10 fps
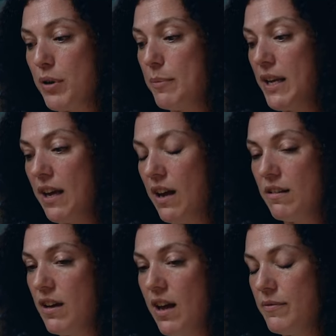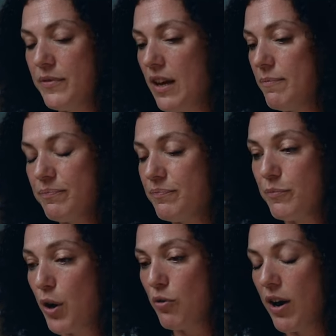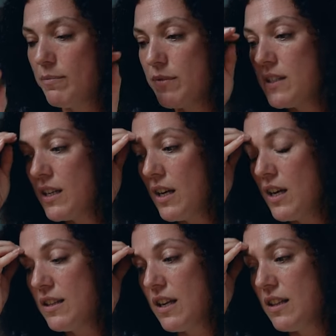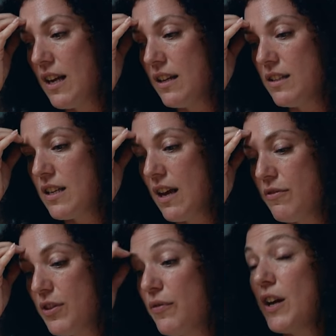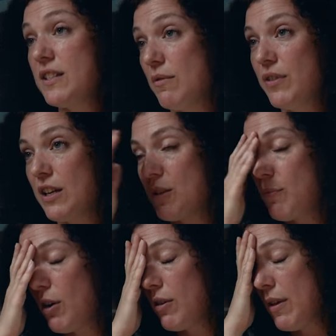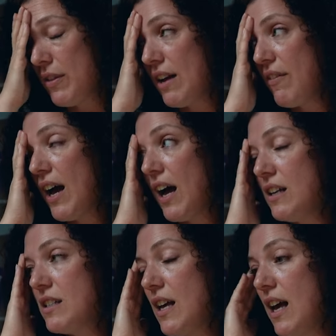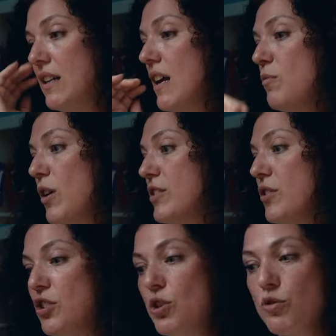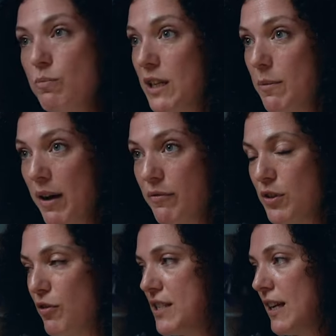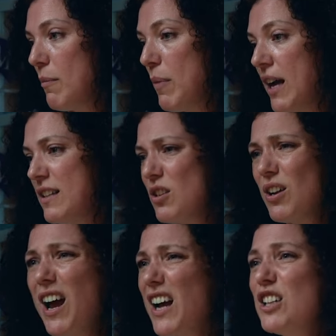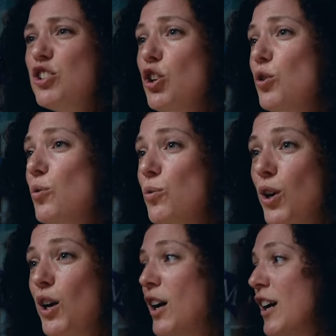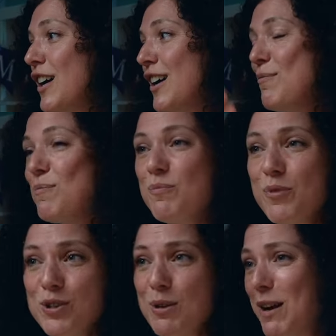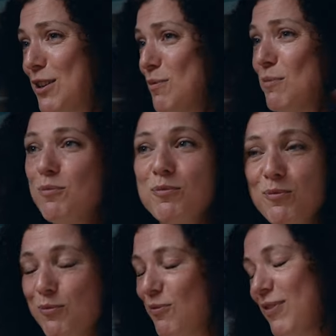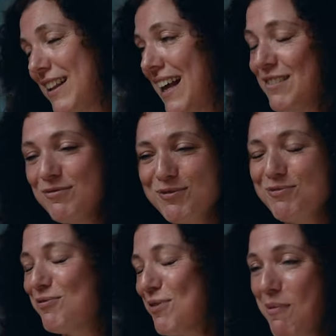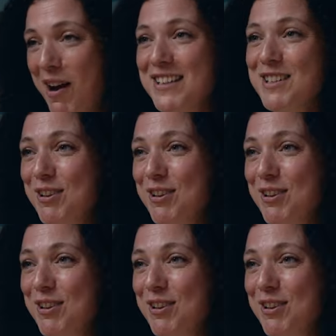premiere uh, their programs that they'd uh, for the first time flagship program that they'd ever had, and I worked on the 200 million pound fundraising campaign. So like I can do project management like with my eyes